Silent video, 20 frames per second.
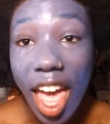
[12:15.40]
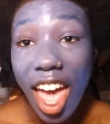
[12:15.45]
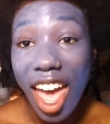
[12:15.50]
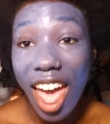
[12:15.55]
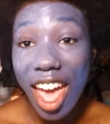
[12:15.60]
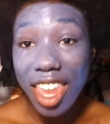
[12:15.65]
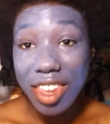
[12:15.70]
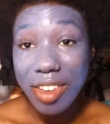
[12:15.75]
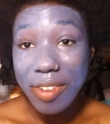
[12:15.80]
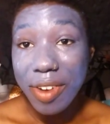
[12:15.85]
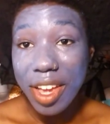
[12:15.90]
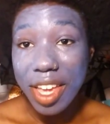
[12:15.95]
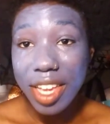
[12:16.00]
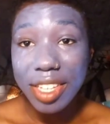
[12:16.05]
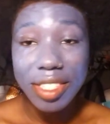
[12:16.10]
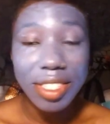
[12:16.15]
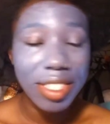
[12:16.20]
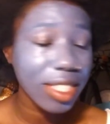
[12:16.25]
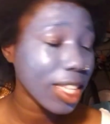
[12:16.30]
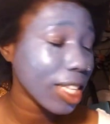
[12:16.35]

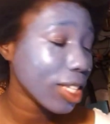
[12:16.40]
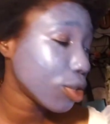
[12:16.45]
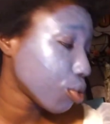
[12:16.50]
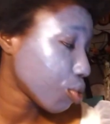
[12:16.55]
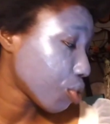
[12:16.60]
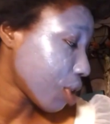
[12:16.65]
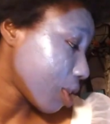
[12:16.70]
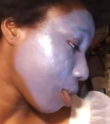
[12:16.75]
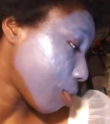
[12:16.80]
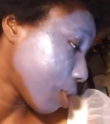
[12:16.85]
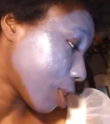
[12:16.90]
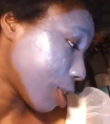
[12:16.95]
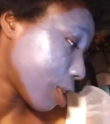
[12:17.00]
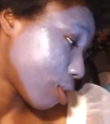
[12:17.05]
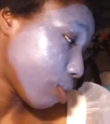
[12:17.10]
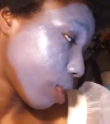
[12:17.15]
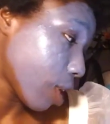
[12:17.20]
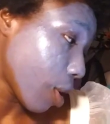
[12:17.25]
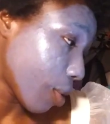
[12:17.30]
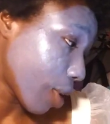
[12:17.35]
Anyways, let's read what this
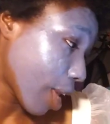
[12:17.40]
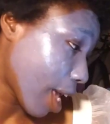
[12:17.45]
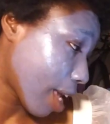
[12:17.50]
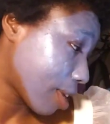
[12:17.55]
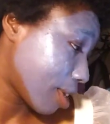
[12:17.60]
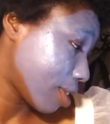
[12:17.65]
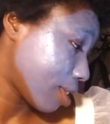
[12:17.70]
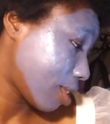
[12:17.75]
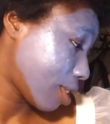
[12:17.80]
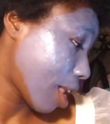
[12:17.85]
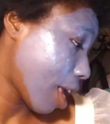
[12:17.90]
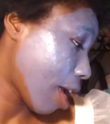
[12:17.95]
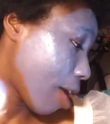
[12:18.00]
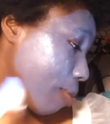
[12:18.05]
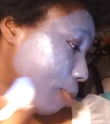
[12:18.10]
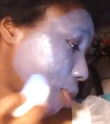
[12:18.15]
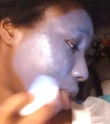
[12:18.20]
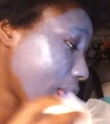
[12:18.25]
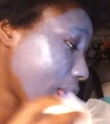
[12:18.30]
bloke had to say.